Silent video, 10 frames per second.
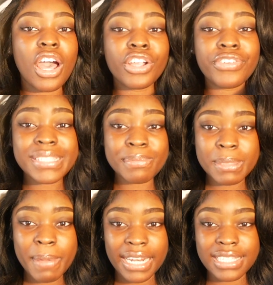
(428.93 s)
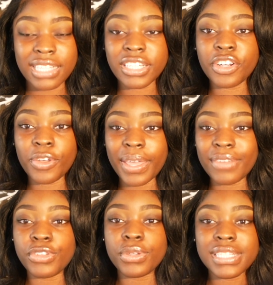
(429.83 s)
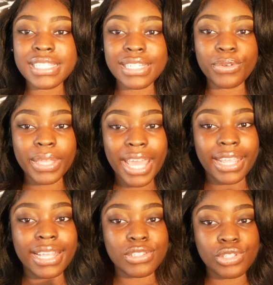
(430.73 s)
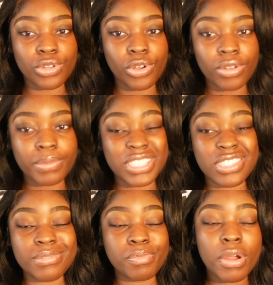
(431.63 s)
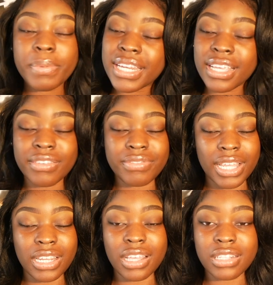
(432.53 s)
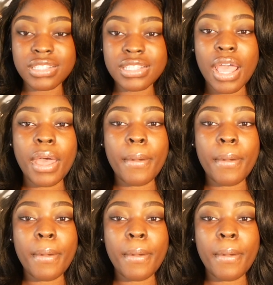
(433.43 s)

a Christmas palette, so I don't know if you can still get it in store, which is probably an inconvenience,